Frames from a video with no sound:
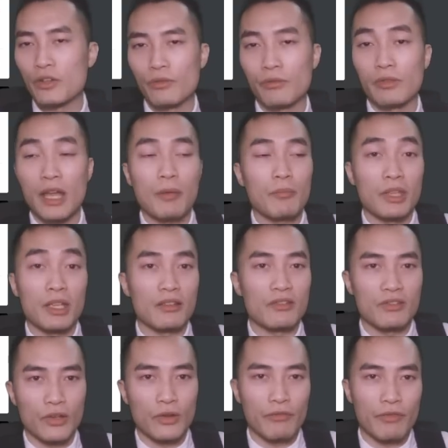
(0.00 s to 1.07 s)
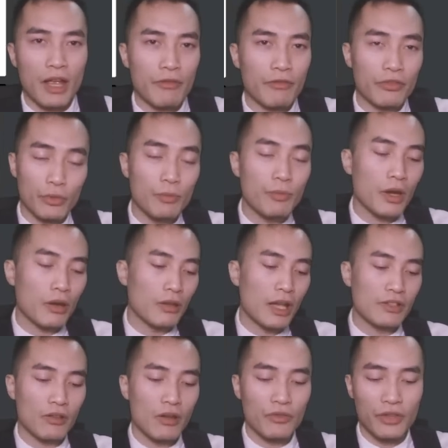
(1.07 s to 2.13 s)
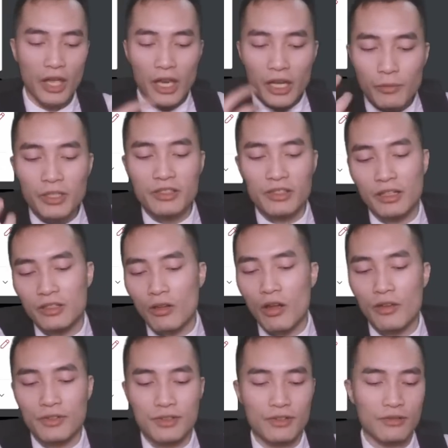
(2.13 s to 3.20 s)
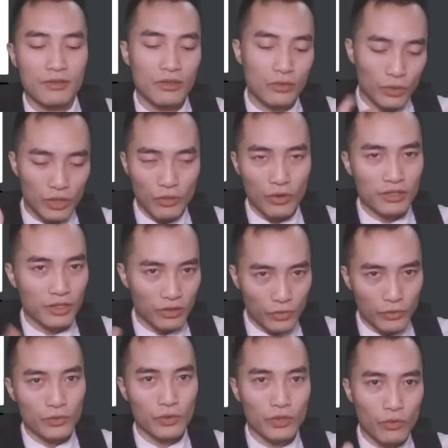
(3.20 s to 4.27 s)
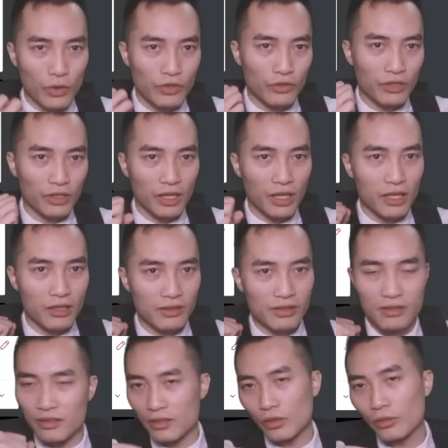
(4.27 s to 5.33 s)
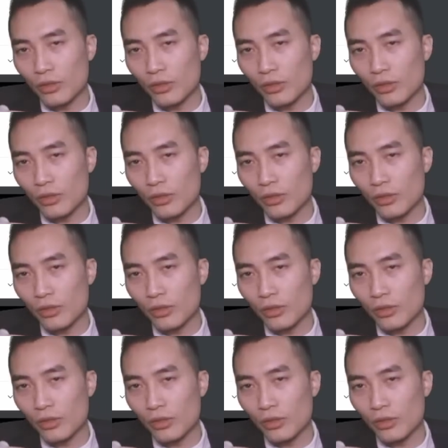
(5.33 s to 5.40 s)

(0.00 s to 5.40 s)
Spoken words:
That means, if I have 3 paralyze on, the enemy's going to toss 3 coins, and those 3 coins are going to hit 0.